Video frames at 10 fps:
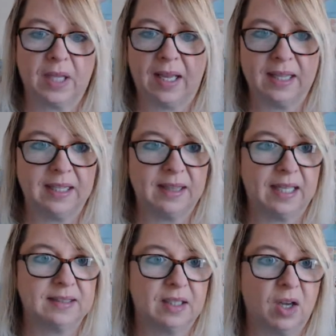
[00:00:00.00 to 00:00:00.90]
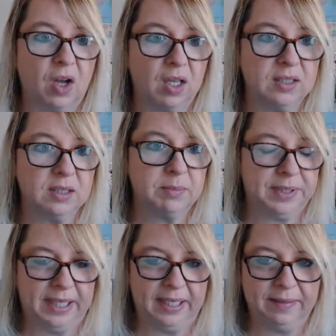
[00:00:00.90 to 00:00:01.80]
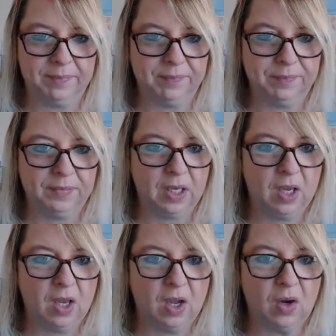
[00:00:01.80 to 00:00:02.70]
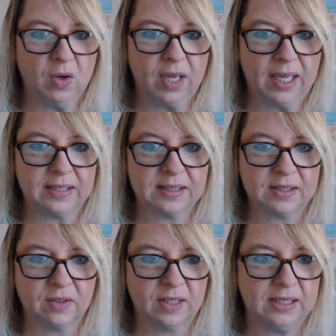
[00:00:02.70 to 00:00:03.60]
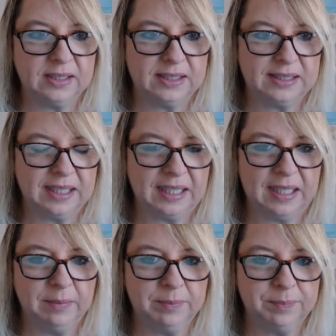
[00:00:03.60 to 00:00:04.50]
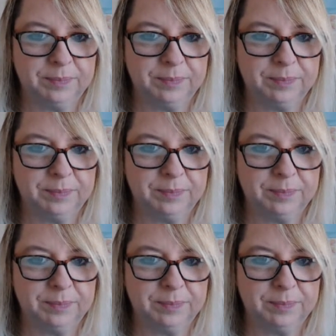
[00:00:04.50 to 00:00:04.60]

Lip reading: I think that's an awesome plan. Okay, so let's see.